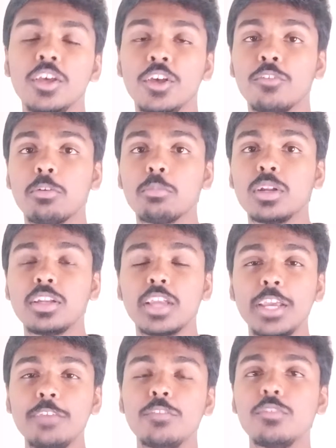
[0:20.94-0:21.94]
from the
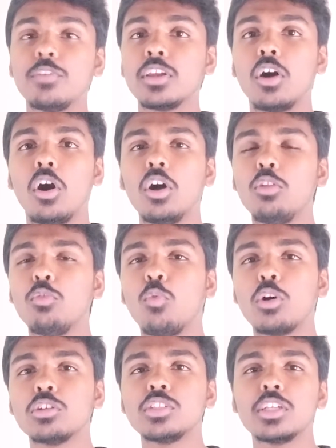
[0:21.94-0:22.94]
time we were all
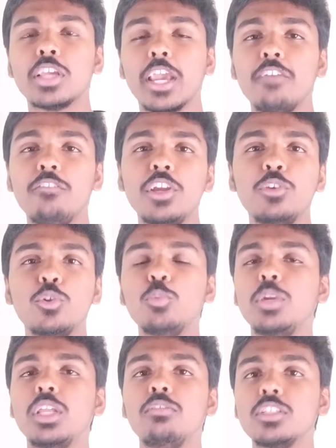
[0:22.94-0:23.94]
watching heavy
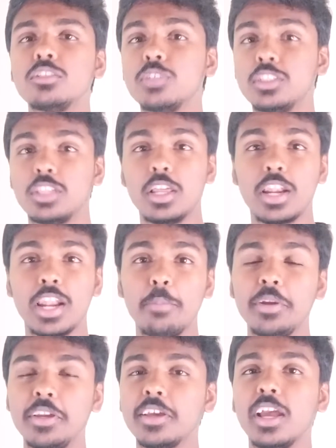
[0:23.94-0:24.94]
tube TVs with
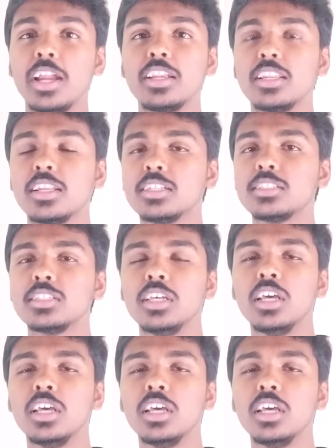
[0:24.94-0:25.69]
rabbit ear antennas